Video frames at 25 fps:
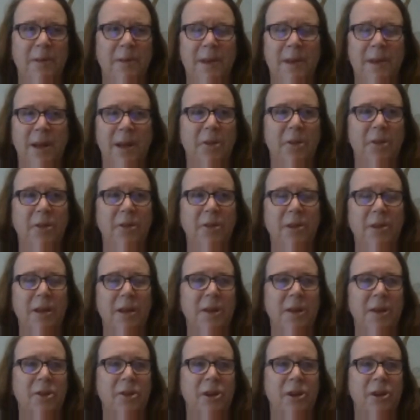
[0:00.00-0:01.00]
I couldn't get
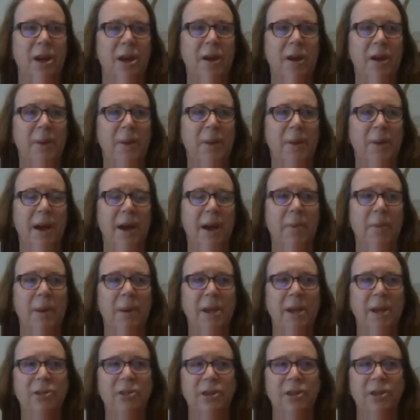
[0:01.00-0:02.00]
a job in
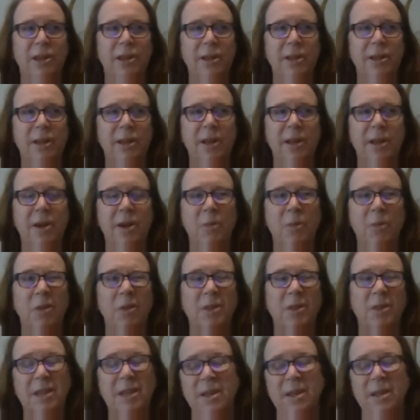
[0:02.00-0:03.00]
outpatient and I worked
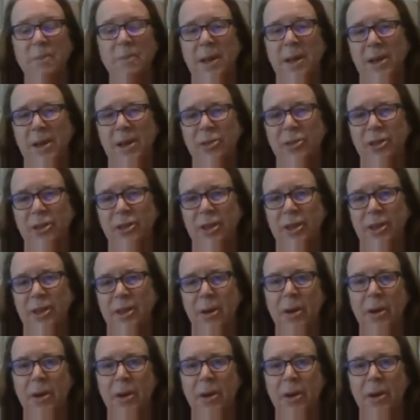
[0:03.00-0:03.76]
inpatient.